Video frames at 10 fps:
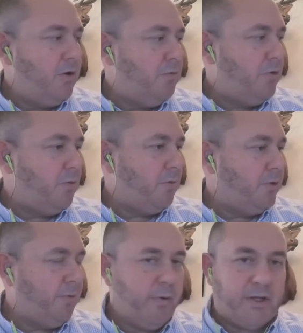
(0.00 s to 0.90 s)

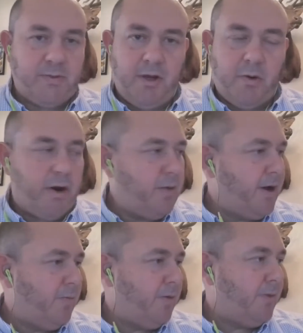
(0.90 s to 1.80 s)
Nobody wants to be
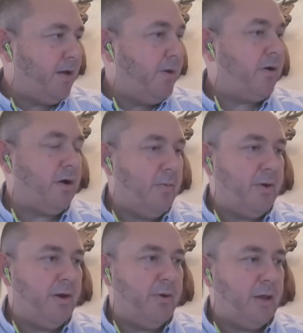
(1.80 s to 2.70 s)
acquired by a bigger company,